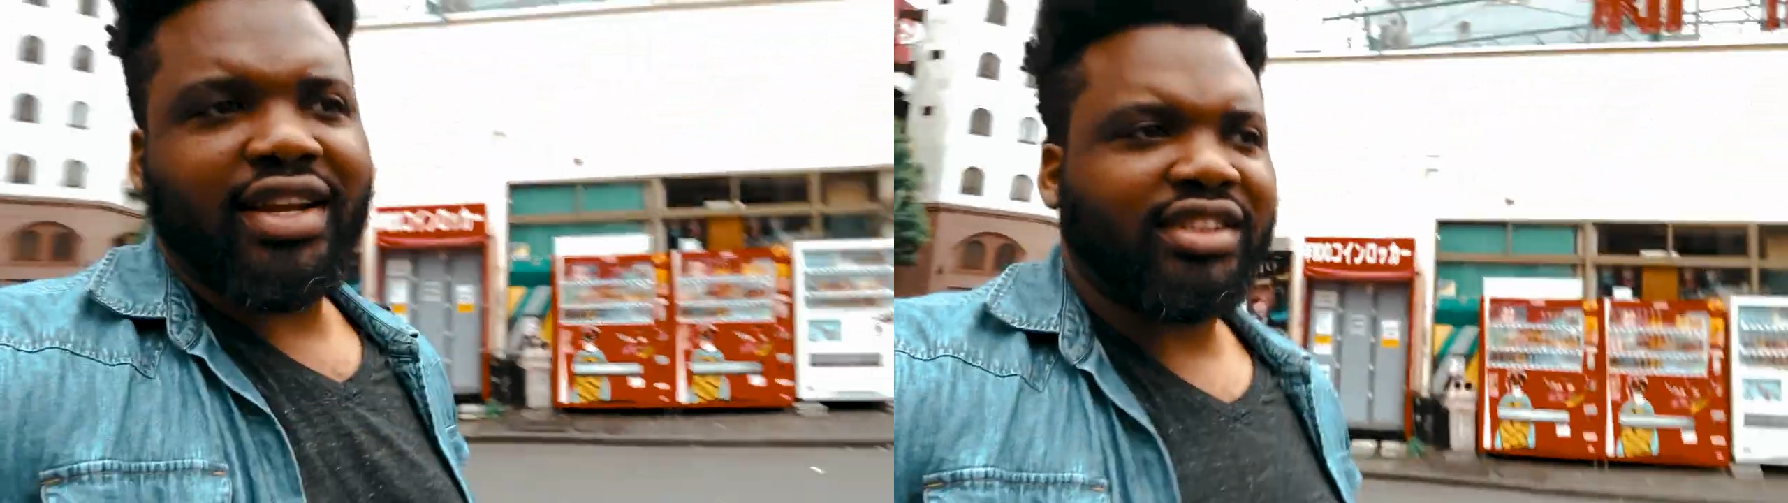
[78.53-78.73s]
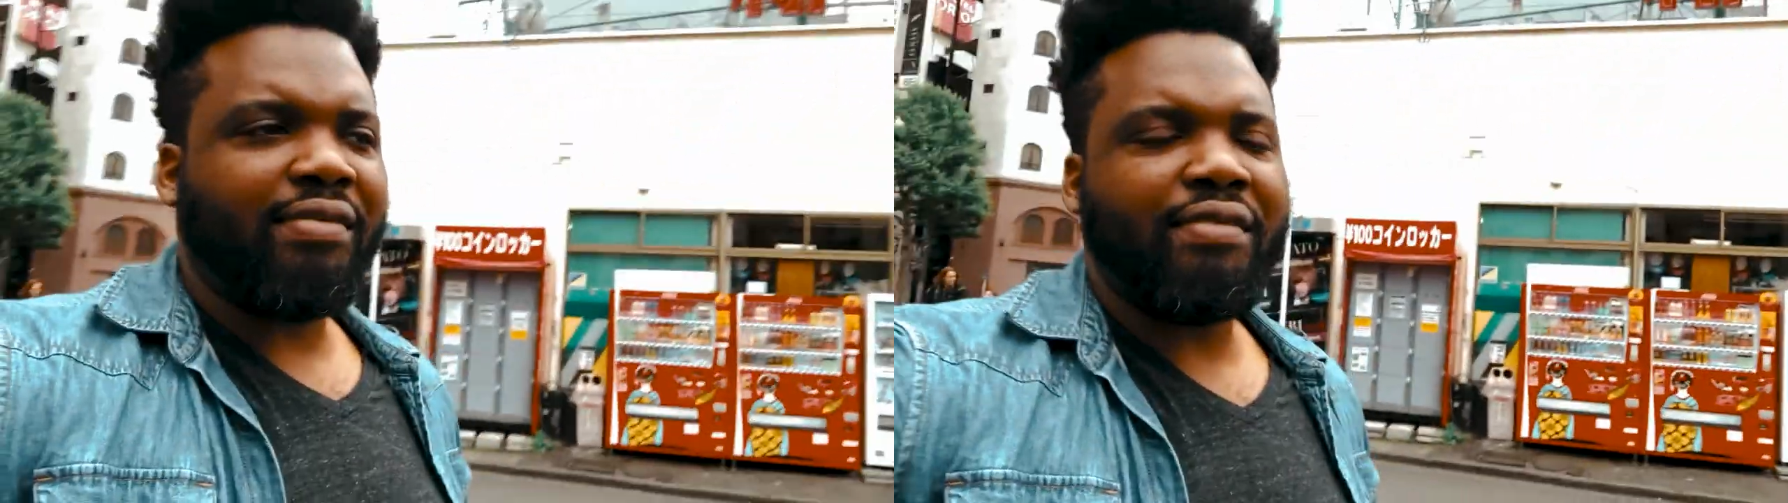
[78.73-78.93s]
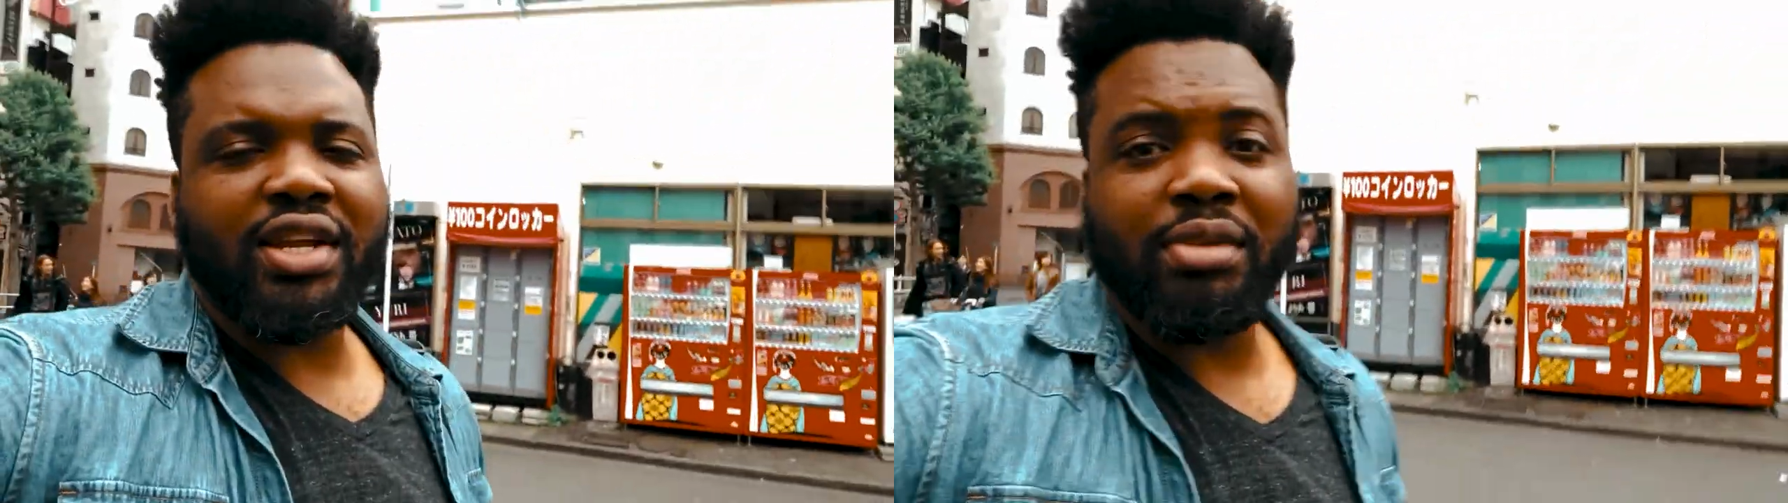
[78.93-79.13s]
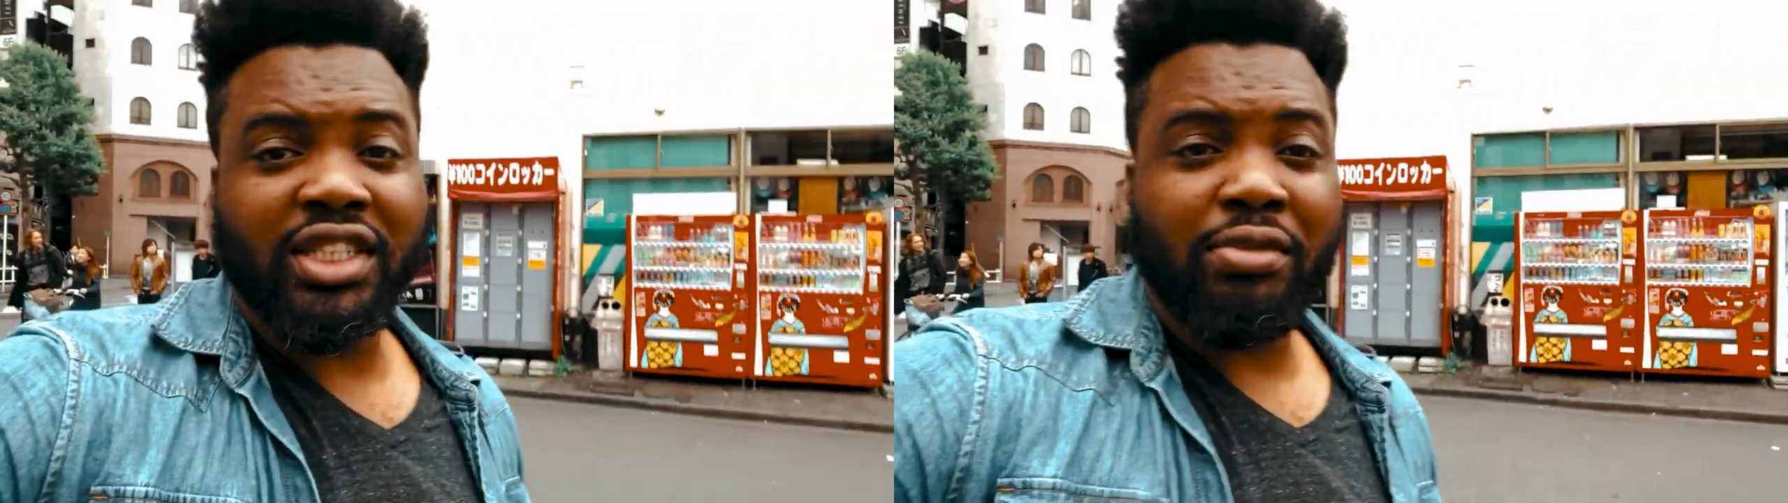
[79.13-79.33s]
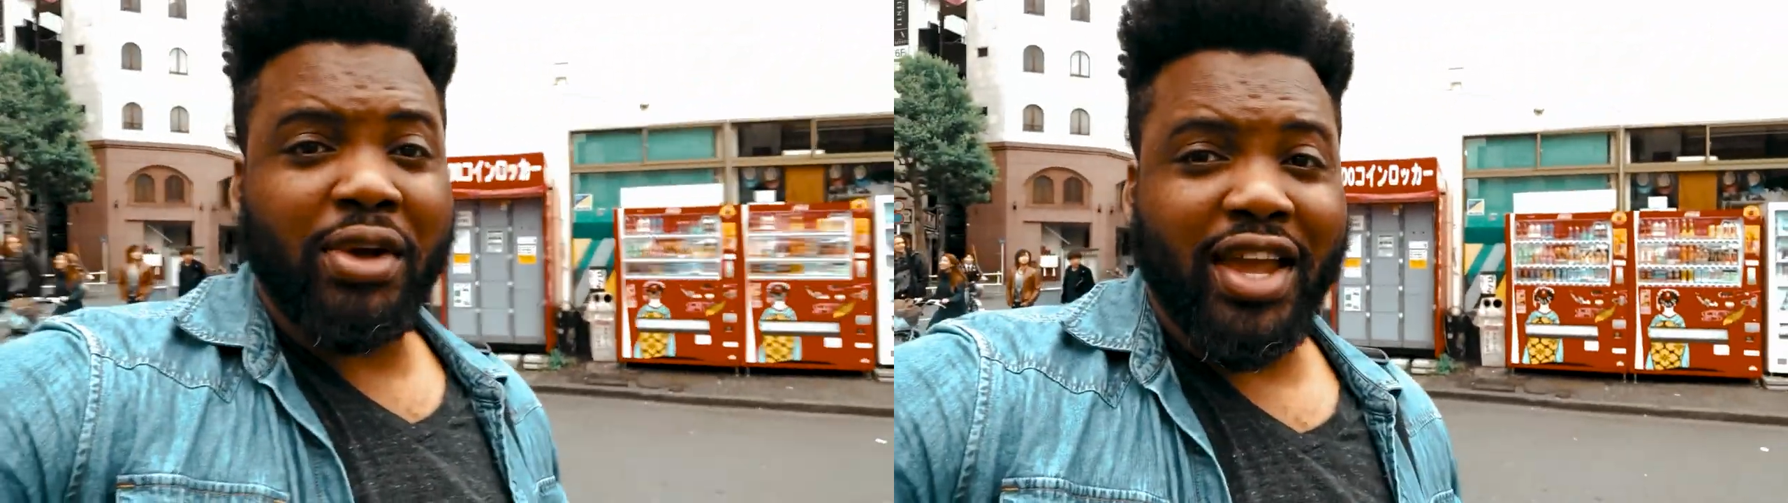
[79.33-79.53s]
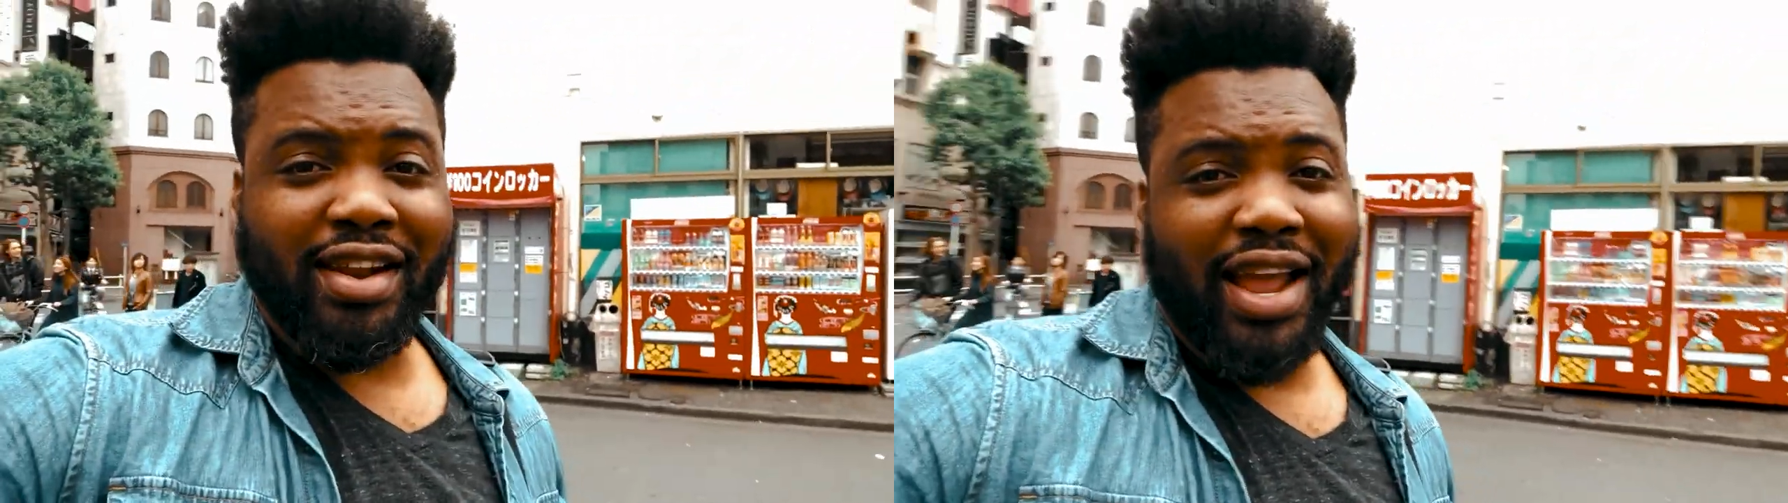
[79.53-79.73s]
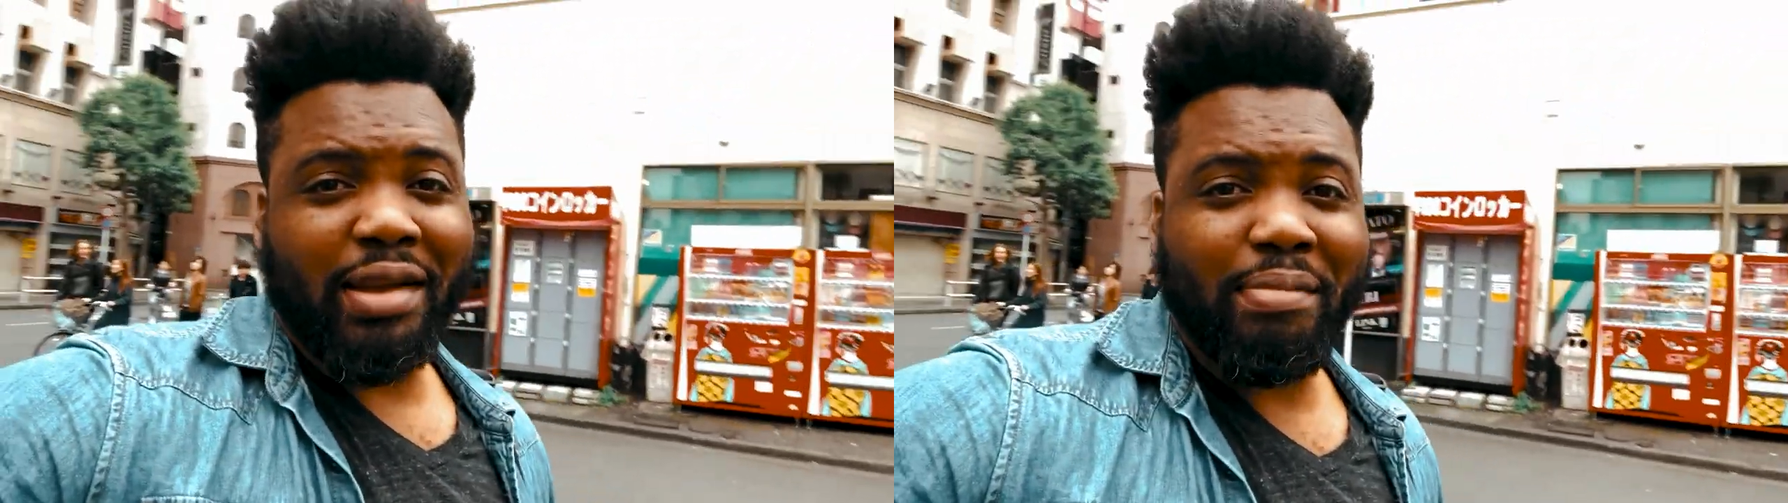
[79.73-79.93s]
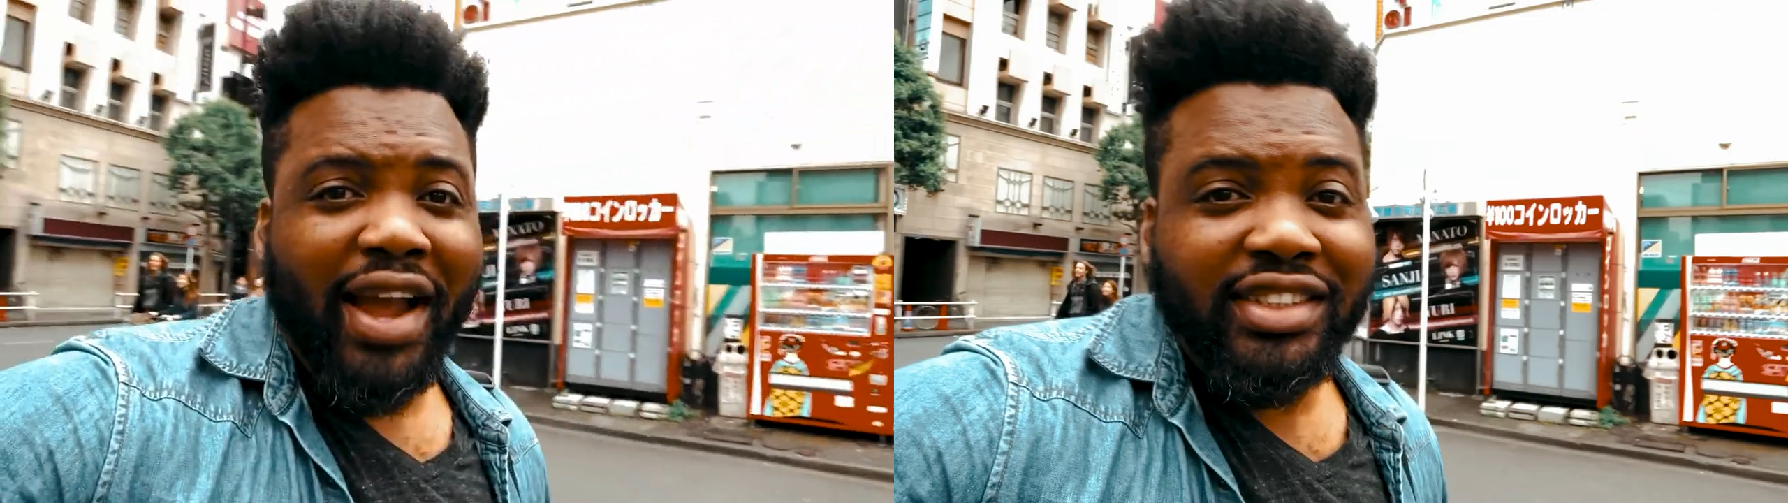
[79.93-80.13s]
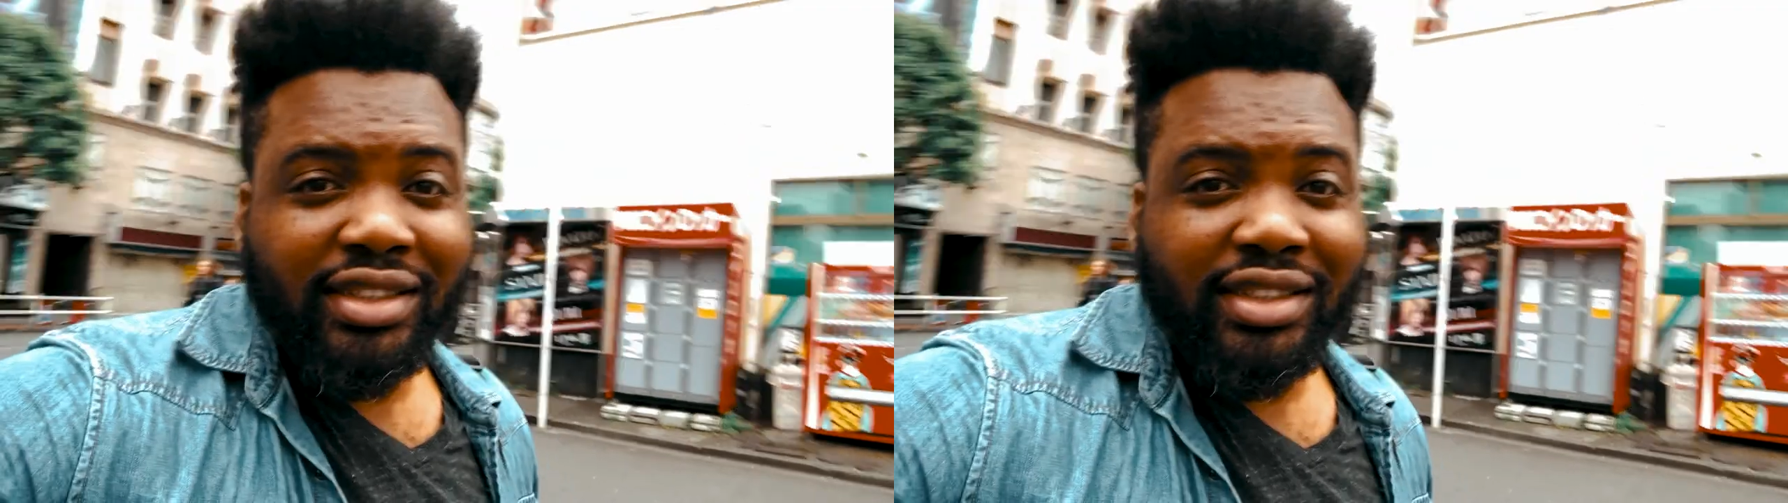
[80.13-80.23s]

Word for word: There's some vending machine where you can like buy